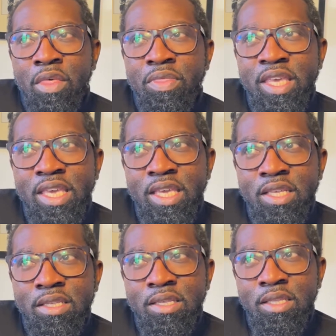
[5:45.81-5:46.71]
the
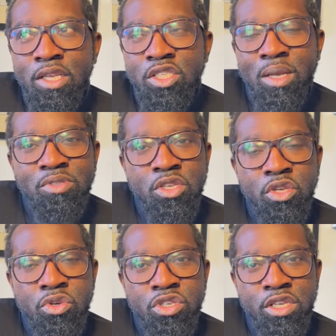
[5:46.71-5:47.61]

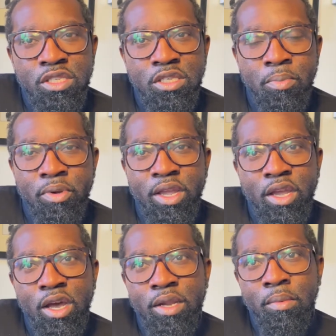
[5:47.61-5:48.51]
substitutions bringing
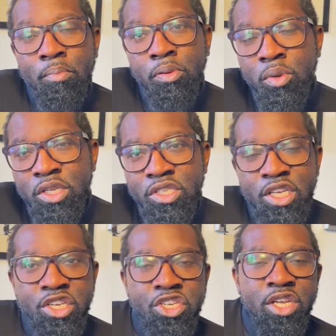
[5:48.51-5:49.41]
on
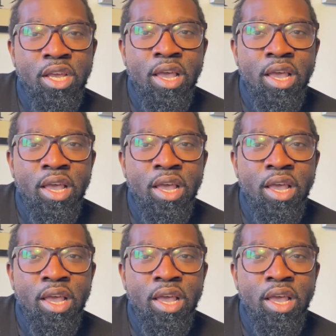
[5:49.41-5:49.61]
Pulisic